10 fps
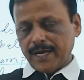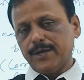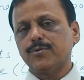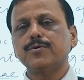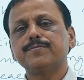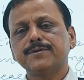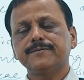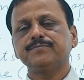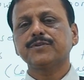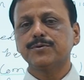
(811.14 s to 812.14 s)
I hope
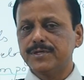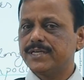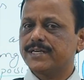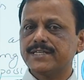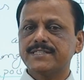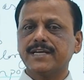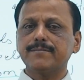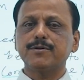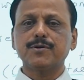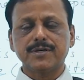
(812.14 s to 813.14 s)
you did
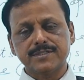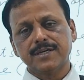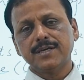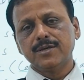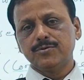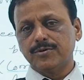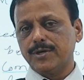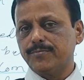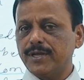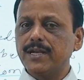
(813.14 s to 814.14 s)
understand, because you
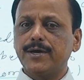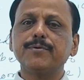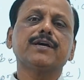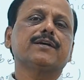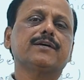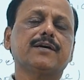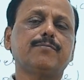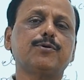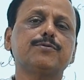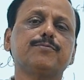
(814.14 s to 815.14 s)
are well aware
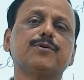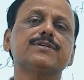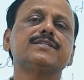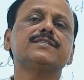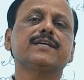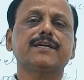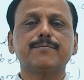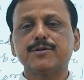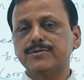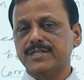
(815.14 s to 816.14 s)
about meiosis and
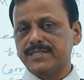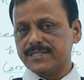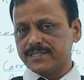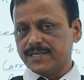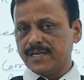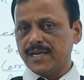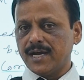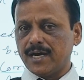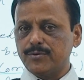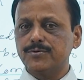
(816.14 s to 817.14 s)
gametogenesis,
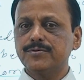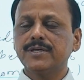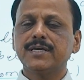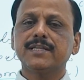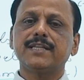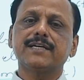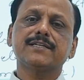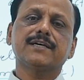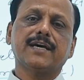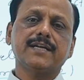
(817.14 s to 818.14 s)
how that
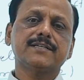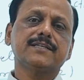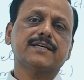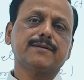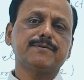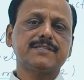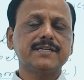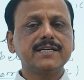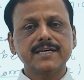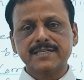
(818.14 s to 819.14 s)
character can be
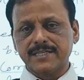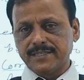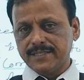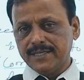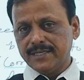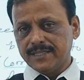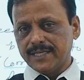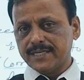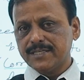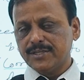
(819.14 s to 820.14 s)
segregated,
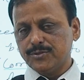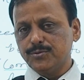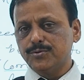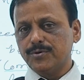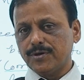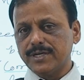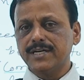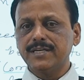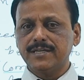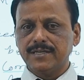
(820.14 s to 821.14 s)
that you
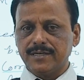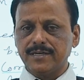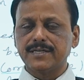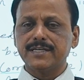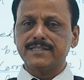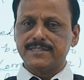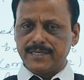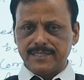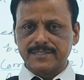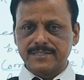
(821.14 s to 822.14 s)
already learn in
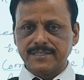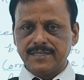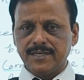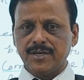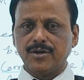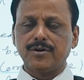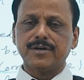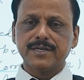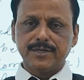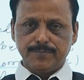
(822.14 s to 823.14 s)
genetics
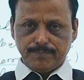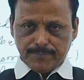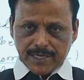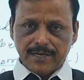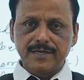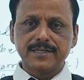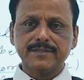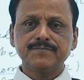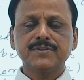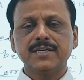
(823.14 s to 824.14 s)
or may learn
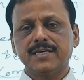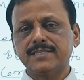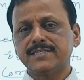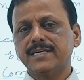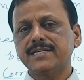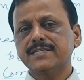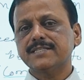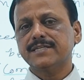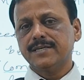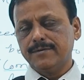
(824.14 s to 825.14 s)
in
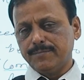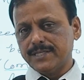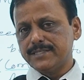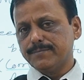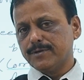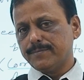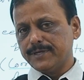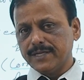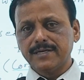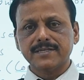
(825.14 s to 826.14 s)
genetics principle of
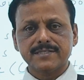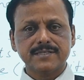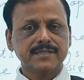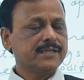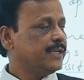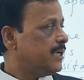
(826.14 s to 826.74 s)
inheritance.